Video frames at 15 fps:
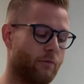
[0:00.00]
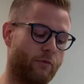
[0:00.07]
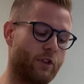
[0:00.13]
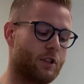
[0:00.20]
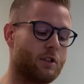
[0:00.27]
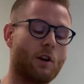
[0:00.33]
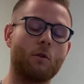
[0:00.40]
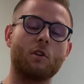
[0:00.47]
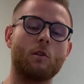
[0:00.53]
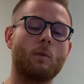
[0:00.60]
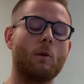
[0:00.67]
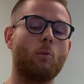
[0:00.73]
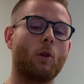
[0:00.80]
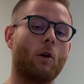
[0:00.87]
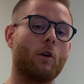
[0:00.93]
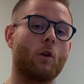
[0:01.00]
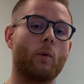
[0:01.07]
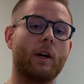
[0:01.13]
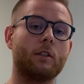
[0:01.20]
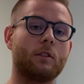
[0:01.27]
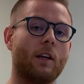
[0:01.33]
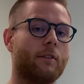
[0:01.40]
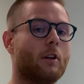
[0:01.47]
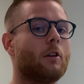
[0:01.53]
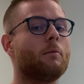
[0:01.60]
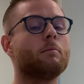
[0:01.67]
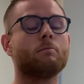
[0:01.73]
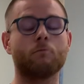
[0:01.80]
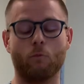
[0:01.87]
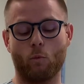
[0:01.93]
If it's known to be below your waist level,
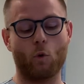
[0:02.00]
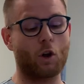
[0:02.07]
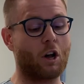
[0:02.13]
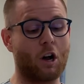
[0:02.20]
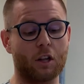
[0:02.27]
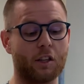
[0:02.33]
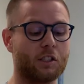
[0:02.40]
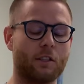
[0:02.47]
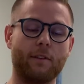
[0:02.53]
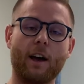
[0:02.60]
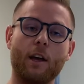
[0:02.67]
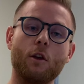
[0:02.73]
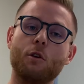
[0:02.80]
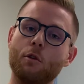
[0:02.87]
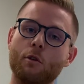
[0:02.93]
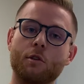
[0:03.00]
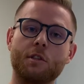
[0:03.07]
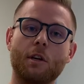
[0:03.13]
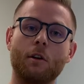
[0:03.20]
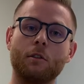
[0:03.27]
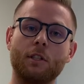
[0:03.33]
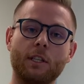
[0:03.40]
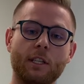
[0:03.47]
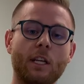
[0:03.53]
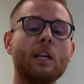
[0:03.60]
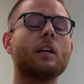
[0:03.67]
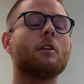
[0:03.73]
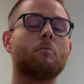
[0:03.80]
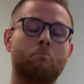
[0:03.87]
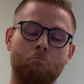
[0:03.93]
regardless of how you do your sterile technique,
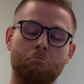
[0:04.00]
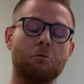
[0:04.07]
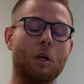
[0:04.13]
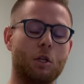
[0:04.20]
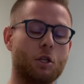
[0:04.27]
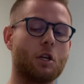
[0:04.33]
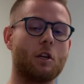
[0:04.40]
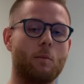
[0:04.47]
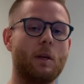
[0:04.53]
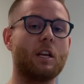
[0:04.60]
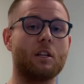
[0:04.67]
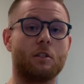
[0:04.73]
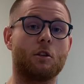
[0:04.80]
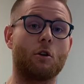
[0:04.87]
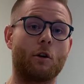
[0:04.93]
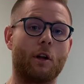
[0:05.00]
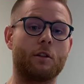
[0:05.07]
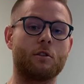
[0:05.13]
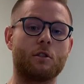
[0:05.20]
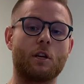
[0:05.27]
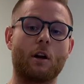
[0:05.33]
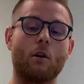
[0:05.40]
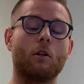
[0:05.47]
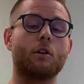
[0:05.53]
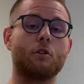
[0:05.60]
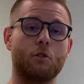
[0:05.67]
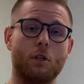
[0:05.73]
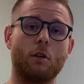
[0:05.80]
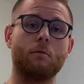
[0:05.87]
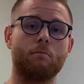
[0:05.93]
it's going to be considered unsterile and
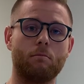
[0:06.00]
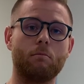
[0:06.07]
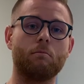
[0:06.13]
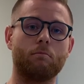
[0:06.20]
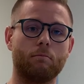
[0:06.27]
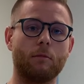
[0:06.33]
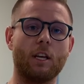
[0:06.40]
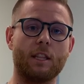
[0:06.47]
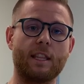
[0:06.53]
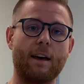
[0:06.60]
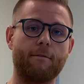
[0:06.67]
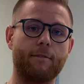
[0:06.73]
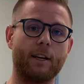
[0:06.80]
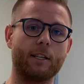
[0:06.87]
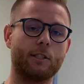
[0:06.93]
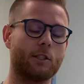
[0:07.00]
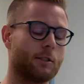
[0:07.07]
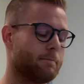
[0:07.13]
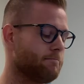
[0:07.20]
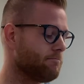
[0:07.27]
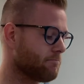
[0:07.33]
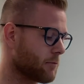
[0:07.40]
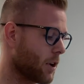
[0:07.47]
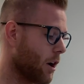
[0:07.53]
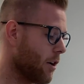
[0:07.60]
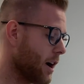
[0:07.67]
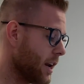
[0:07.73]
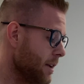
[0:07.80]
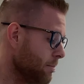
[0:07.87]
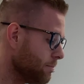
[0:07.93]
you should get that fixed.
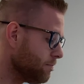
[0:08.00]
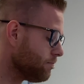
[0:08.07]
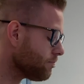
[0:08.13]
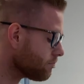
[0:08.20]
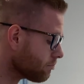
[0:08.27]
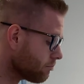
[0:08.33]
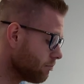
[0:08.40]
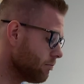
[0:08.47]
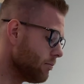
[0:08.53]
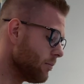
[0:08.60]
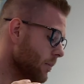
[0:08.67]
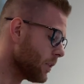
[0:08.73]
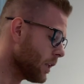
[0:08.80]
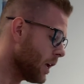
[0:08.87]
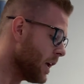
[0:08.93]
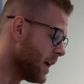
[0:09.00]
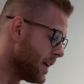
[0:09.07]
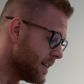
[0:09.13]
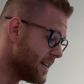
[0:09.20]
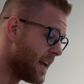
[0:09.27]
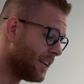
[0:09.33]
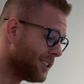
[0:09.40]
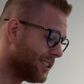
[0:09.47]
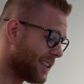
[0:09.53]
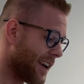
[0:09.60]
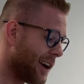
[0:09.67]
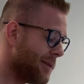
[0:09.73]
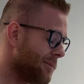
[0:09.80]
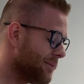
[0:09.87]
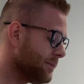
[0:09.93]
Alrighty? Next
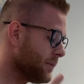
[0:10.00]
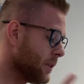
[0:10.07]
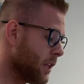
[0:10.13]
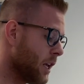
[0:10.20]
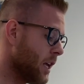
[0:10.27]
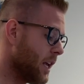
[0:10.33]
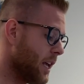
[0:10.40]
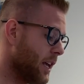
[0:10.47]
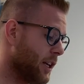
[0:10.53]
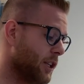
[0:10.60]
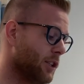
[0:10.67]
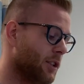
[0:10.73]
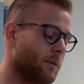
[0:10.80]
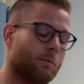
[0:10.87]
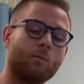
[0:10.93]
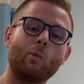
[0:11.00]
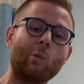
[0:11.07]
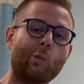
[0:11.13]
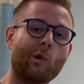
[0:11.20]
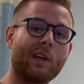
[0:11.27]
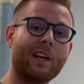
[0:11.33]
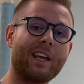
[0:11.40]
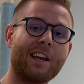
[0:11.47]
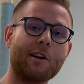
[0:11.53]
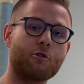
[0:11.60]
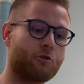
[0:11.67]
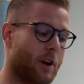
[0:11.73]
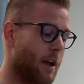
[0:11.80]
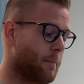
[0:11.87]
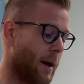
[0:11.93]
step is we're going to get our
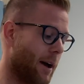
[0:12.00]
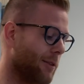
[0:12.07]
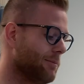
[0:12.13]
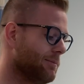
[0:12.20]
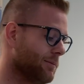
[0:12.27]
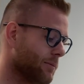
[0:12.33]
drape out.